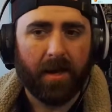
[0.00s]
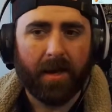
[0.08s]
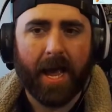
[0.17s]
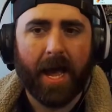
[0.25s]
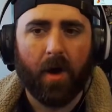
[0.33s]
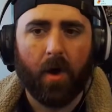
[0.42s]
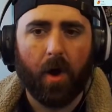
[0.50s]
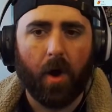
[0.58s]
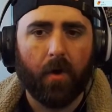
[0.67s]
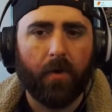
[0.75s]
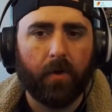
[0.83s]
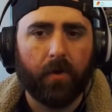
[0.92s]
Now,
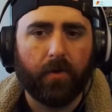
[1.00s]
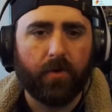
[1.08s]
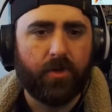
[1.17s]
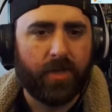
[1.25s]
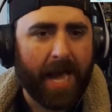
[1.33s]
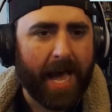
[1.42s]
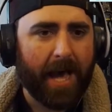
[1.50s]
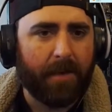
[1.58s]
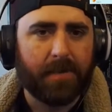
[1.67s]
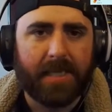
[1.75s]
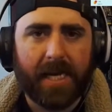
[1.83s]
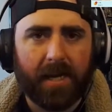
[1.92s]
are there little
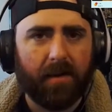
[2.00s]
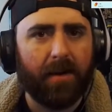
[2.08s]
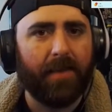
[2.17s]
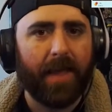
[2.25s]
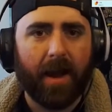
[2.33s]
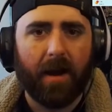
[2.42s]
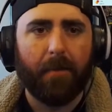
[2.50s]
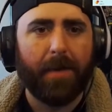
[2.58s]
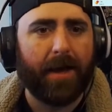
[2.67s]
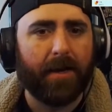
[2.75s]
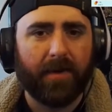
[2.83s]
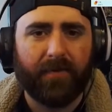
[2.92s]
jabs here and there
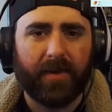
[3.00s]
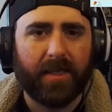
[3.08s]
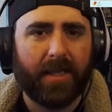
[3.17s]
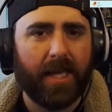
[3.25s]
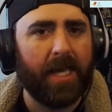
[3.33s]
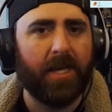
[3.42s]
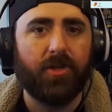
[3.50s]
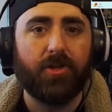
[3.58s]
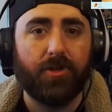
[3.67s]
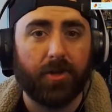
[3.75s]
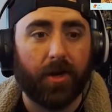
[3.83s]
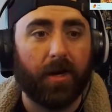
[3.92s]
about different things?
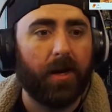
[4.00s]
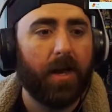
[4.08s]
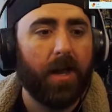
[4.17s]
Sure.